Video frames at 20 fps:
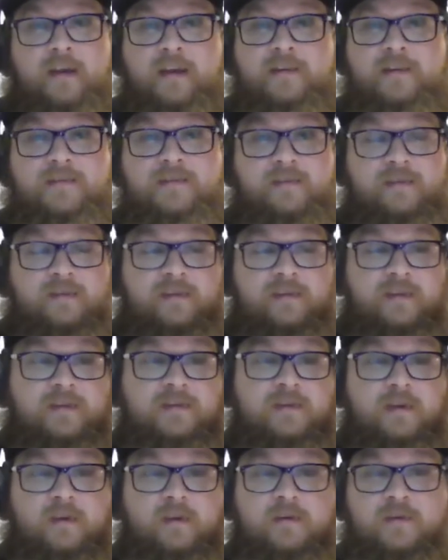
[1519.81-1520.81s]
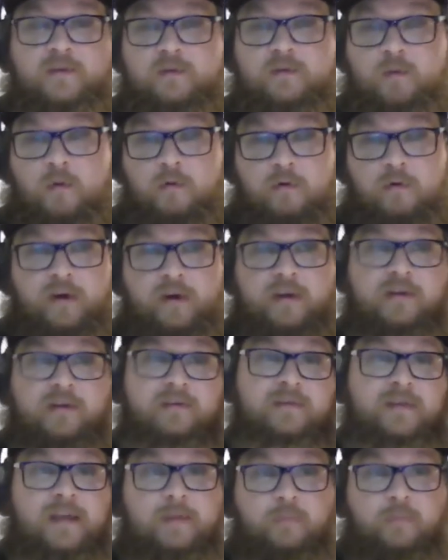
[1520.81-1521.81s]
It's this historic,
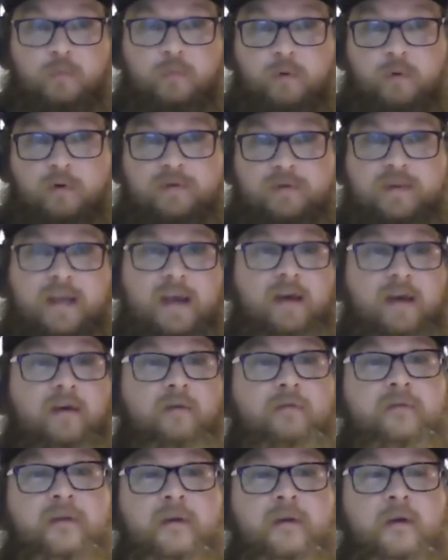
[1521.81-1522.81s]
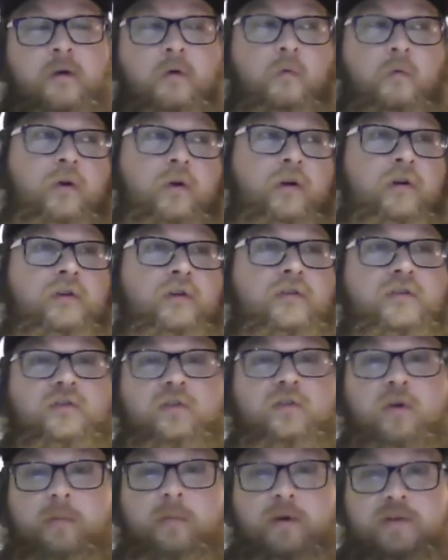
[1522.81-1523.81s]
deep-rooted town where
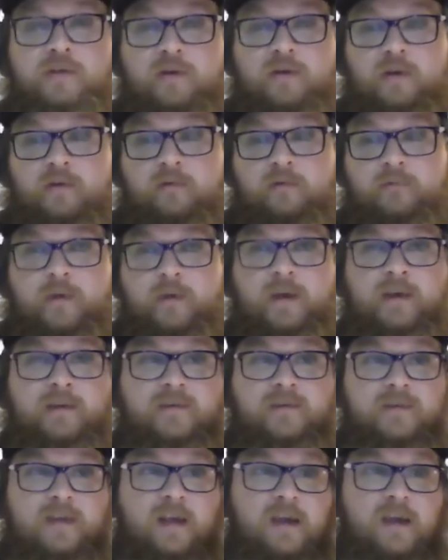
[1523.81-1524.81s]
so much of like